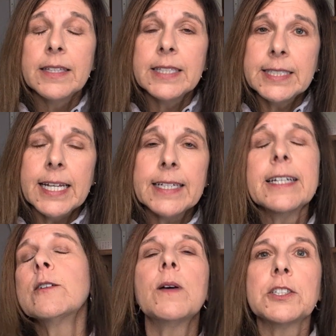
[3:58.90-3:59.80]
The
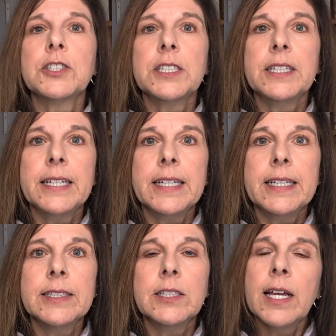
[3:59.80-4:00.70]
second question
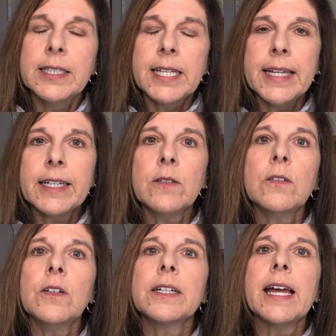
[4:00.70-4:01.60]
is, take a
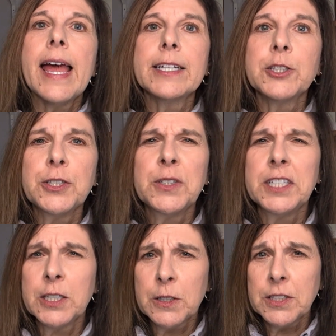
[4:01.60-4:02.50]
look at 2
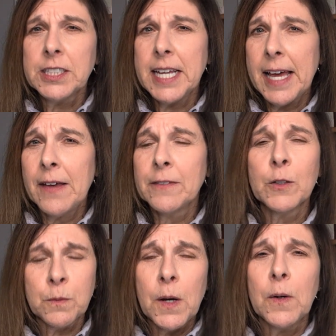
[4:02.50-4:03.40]
years down
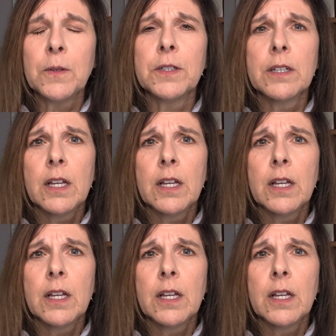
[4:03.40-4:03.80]
the road.